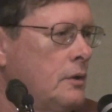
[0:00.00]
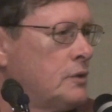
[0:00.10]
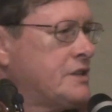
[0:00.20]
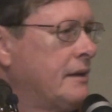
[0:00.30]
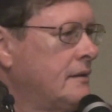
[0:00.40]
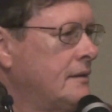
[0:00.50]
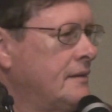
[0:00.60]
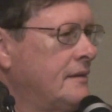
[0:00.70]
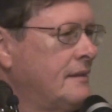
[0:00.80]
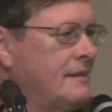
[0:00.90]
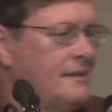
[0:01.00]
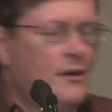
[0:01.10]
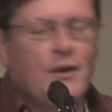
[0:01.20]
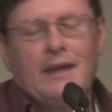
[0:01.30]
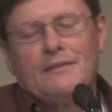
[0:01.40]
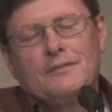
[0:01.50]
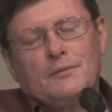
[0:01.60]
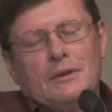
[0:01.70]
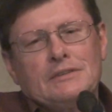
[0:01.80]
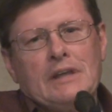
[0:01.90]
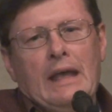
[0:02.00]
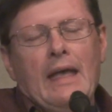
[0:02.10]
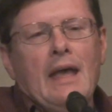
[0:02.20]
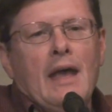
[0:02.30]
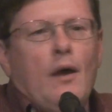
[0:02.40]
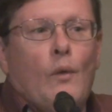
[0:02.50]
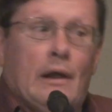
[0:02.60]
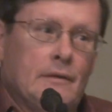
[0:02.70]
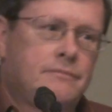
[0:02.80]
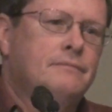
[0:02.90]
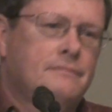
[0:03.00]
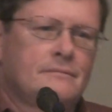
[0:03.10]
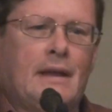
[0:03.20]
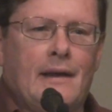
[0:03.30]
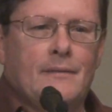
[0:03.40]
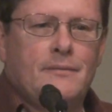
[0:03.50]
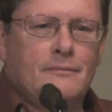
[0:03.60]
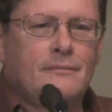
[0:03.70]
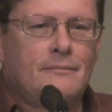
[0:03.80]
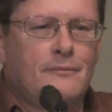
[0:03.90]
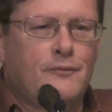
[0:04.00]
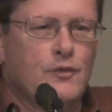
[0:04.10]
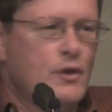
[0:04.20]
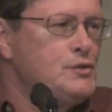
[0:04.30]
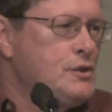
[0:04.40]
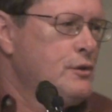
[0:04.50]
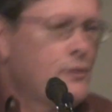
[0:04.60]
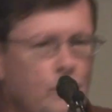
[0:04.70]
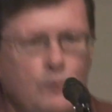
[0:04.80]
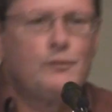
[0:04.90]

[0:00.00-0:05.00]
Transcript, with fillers: what's that? Okay. Well, um, for those that are